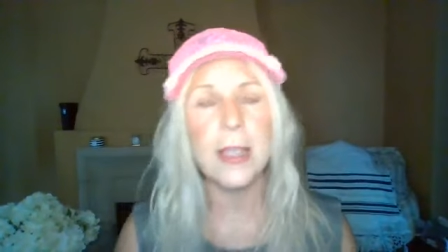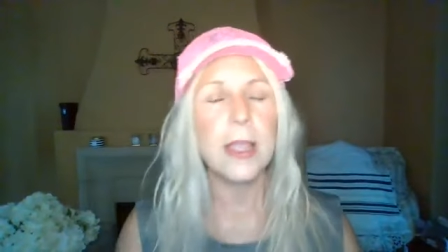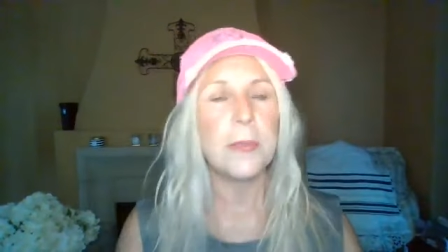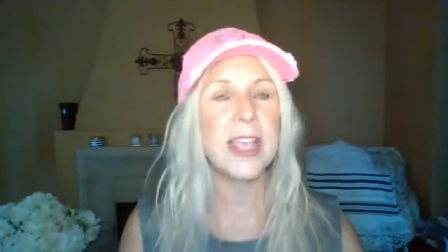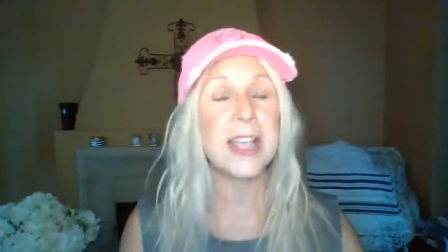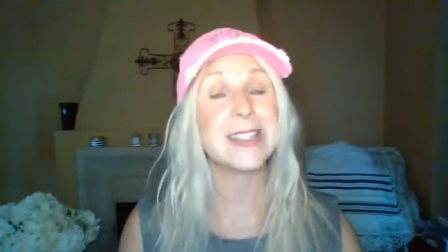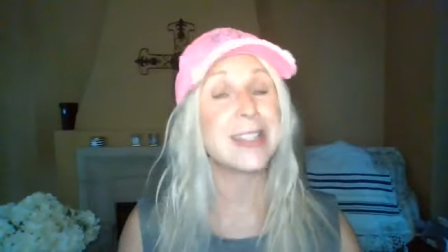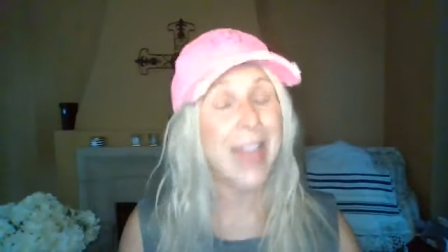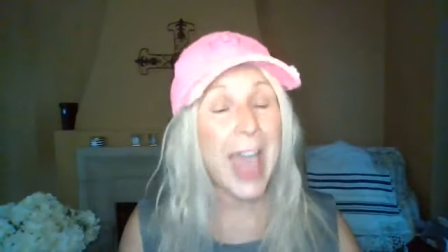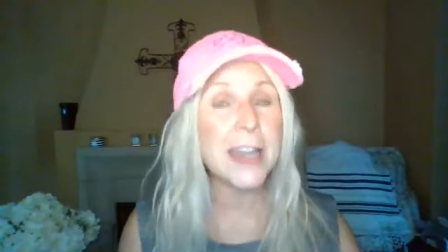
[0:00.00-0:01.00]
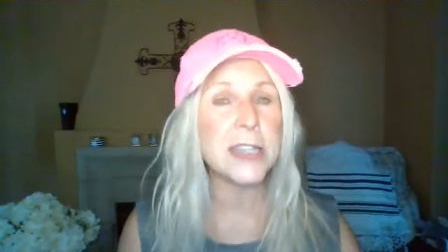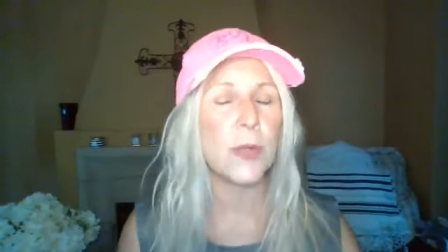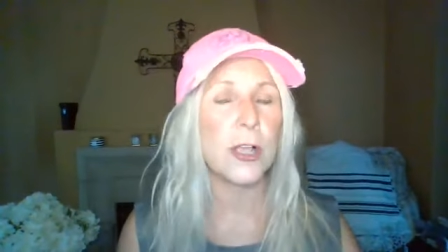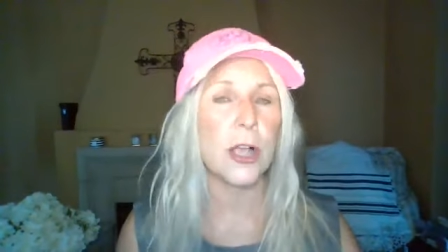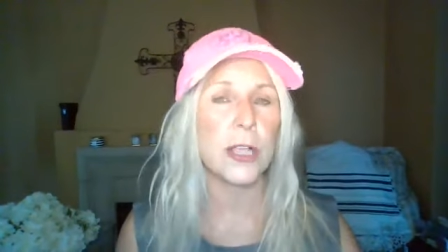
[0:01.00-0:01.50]
because that is
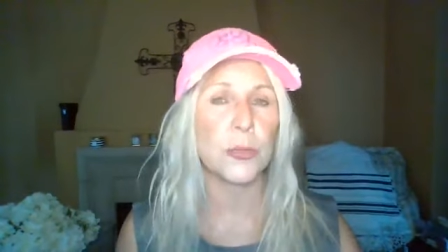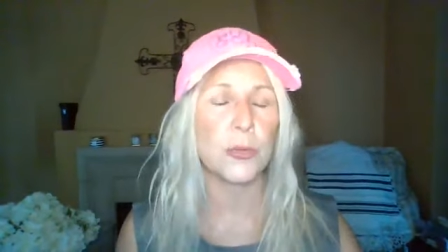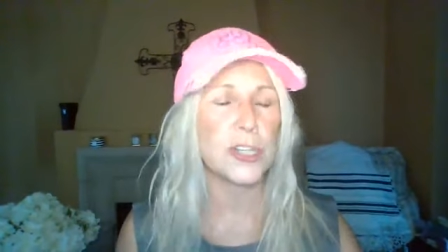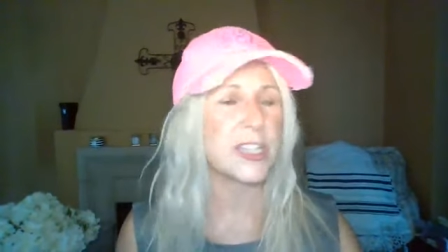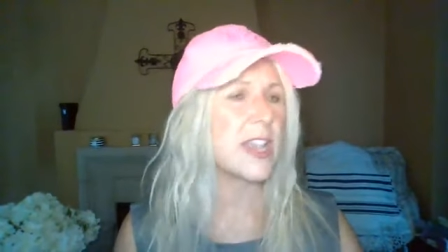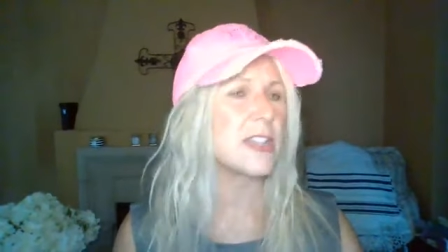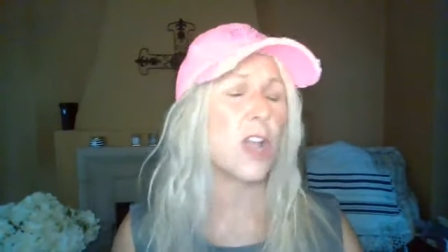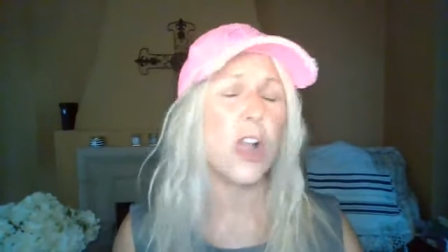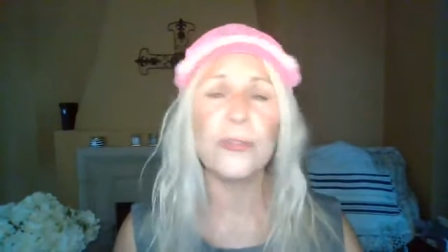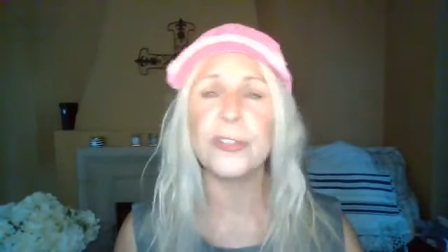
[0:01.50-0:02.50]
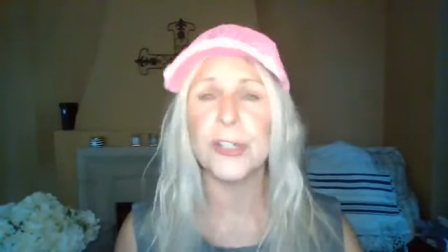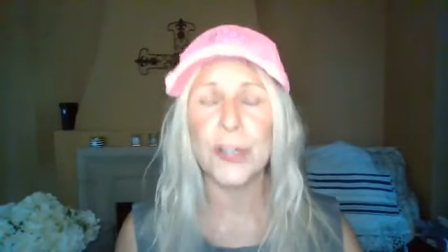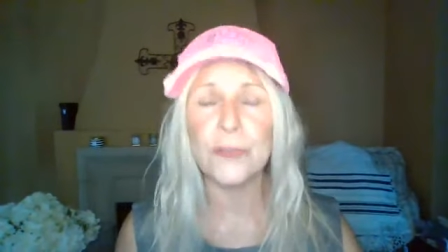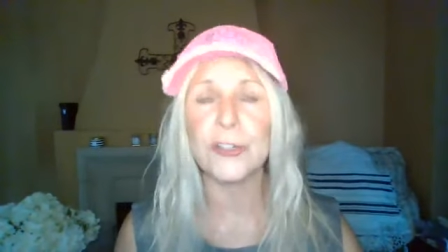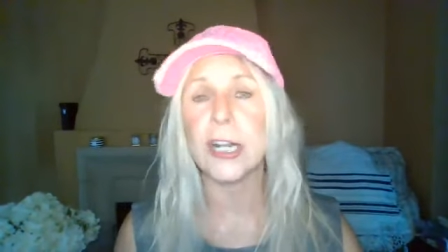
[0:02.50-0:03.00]
what God's word says over and
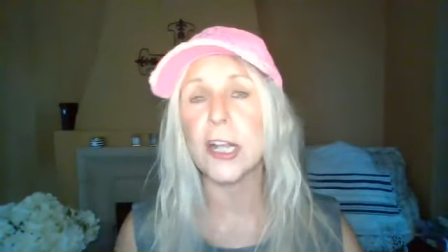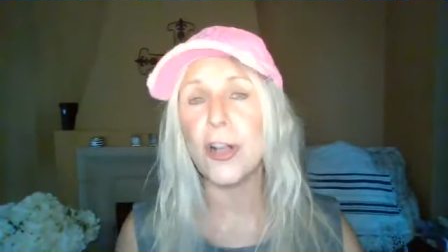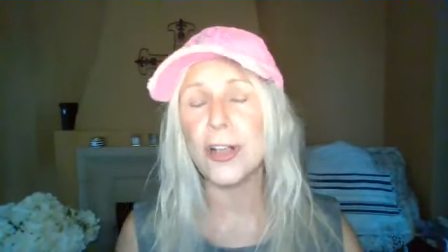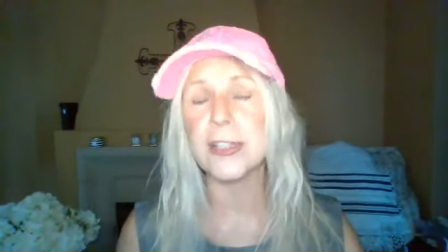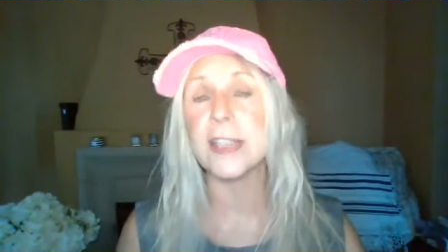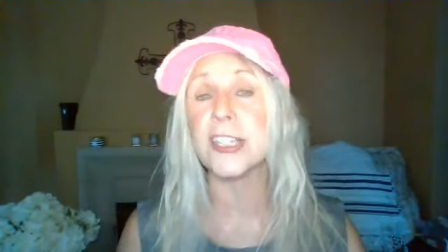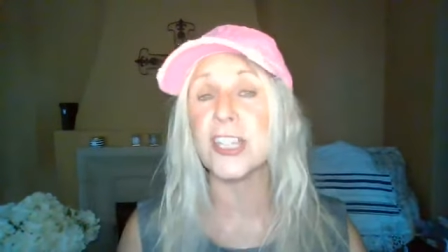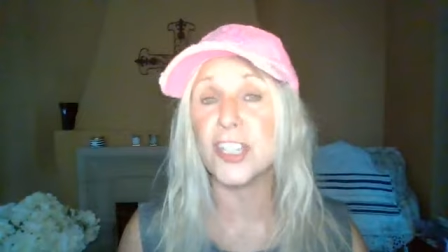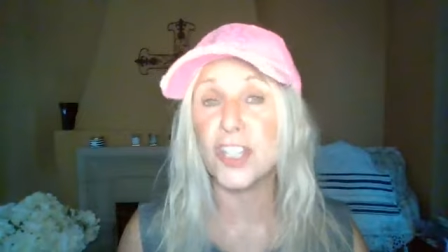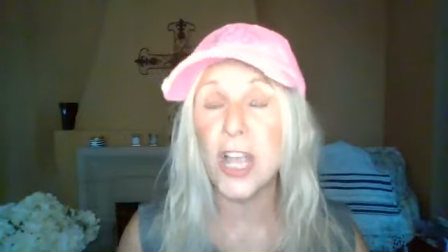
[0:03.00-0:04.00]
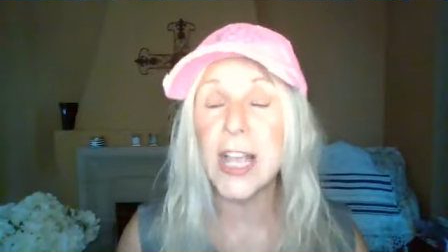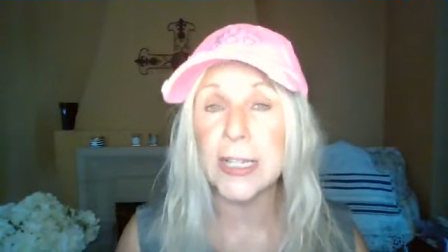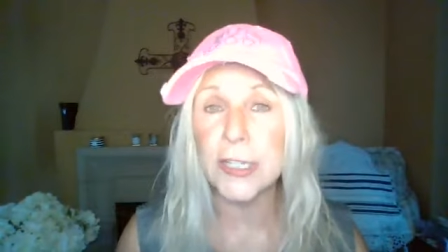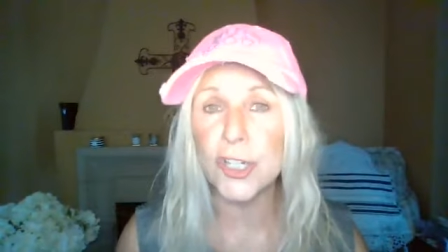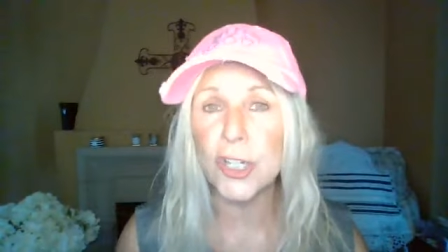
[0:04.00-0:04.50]
over. It calls us to
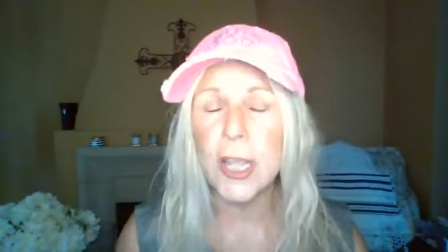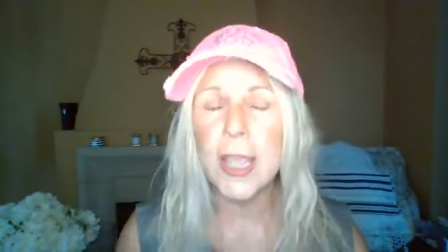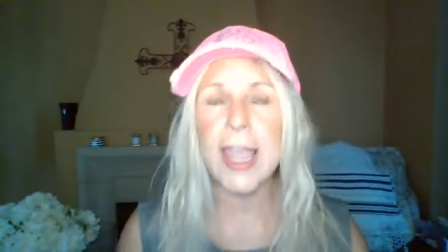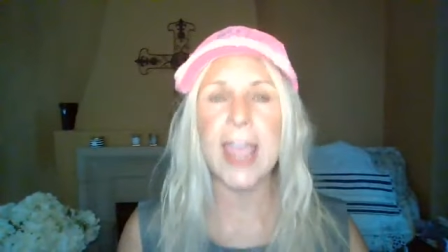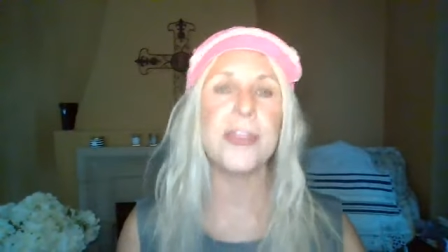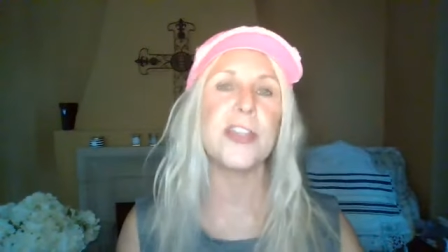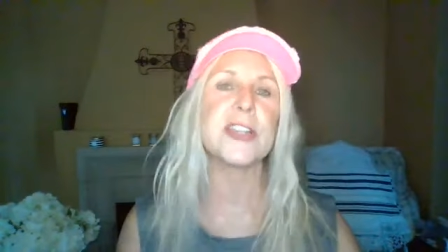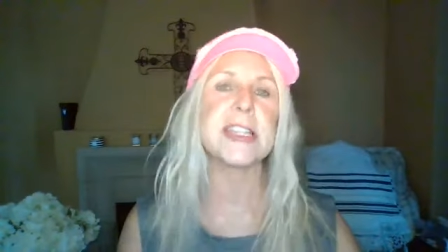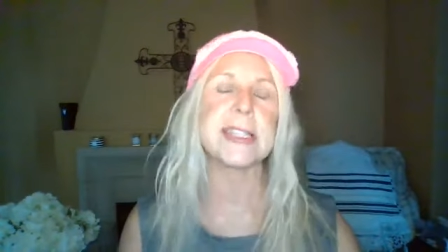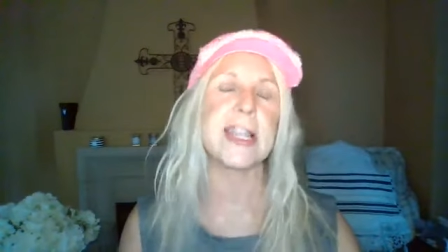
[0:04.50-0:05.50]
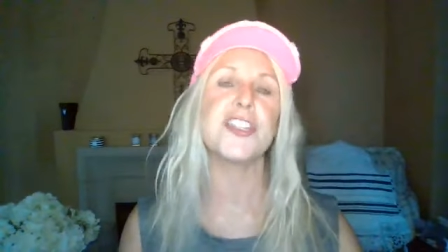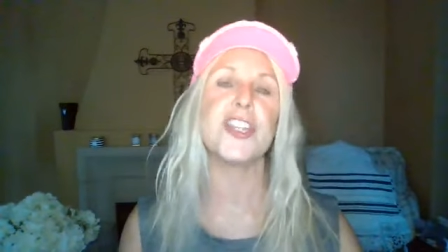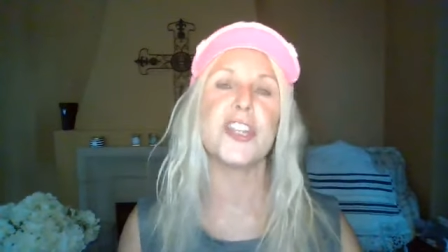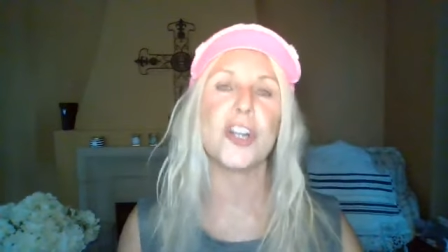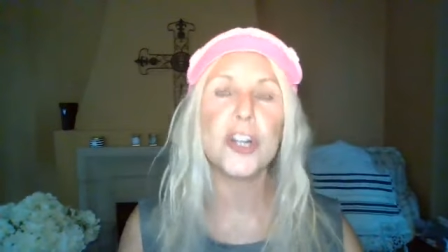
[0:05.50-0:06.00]
judge. And there is such
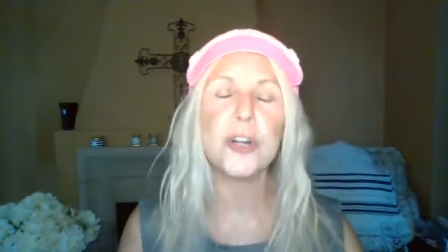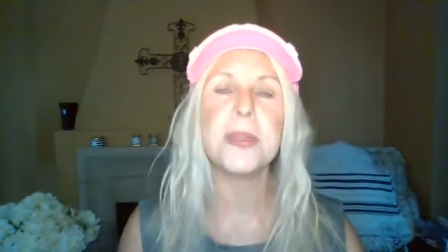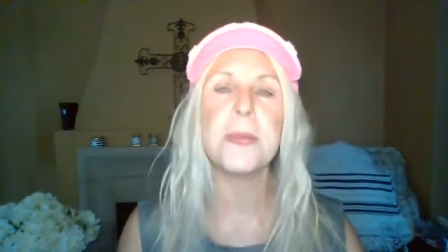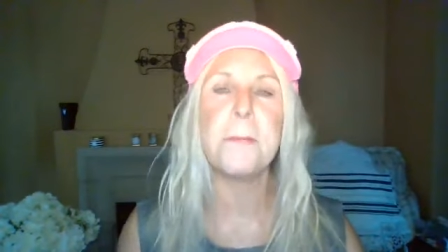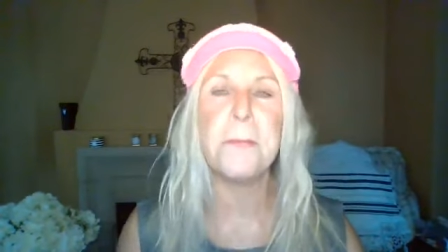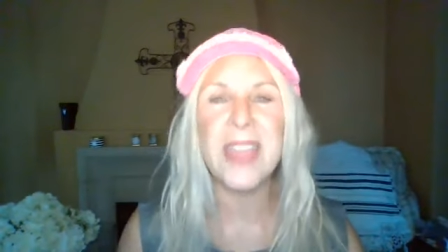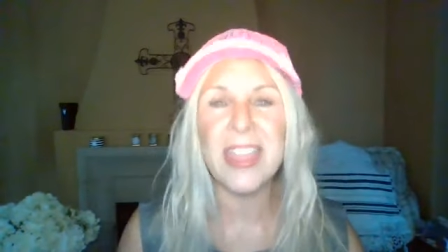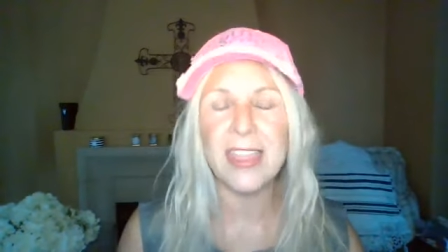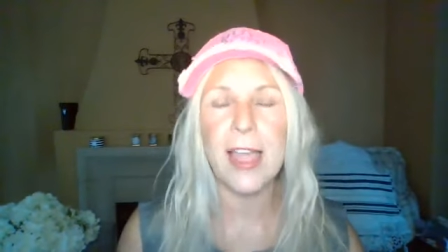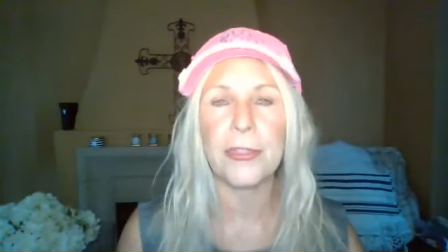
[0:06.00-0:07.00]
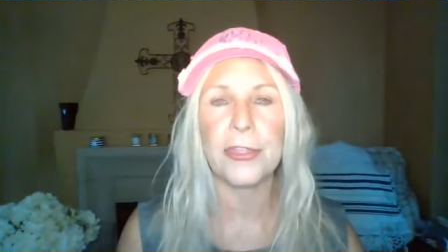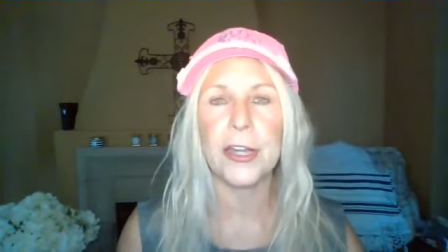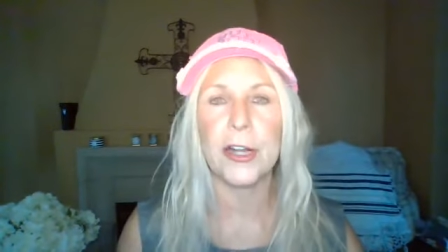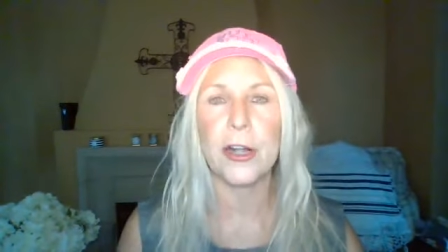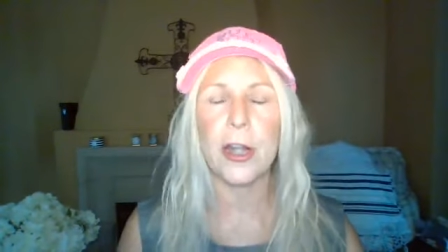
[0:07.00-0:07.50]
an urban myth out
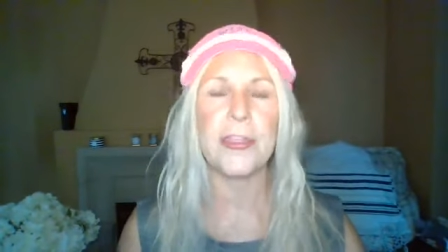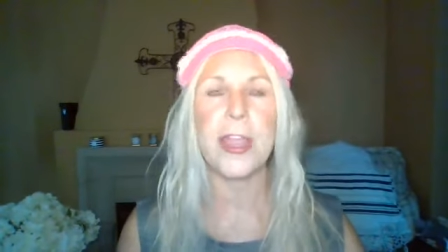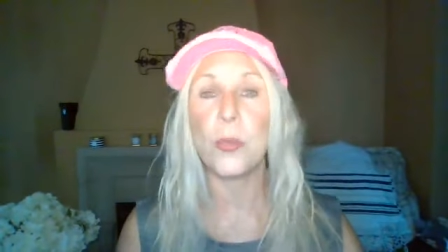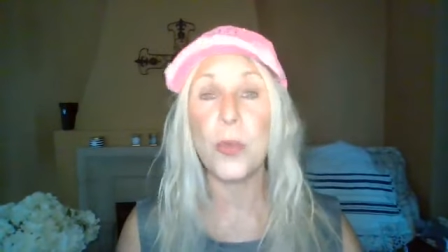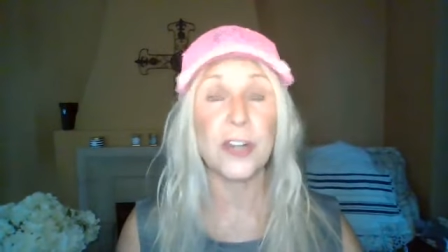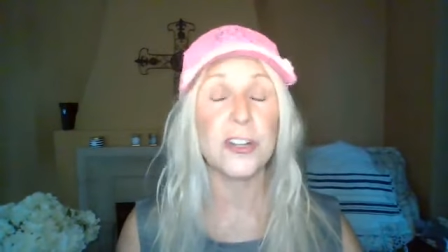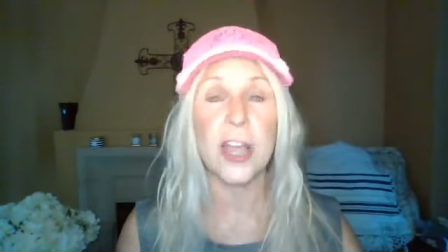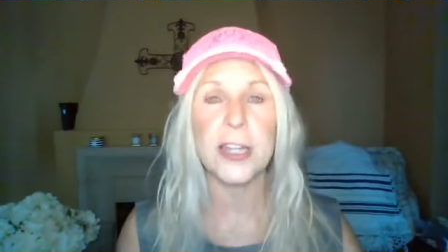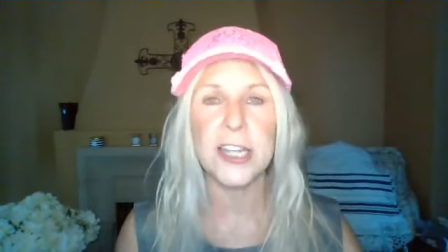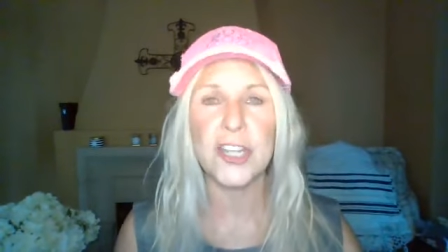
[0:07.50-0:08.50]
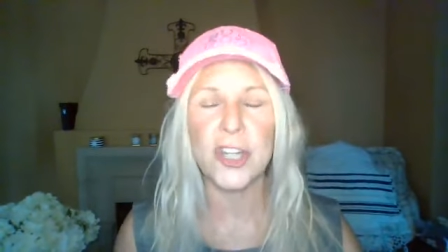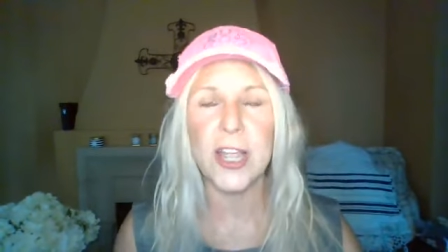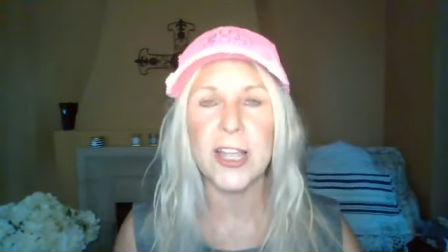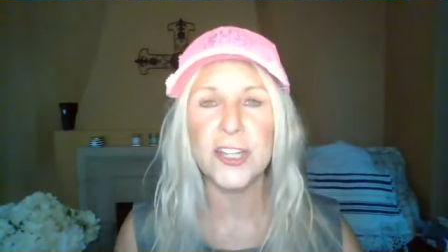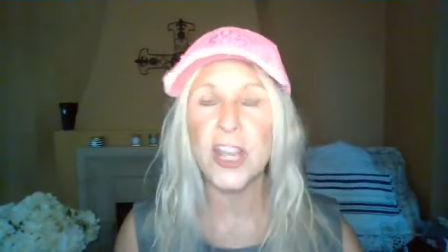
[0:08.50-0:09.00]
there that we are not to judge.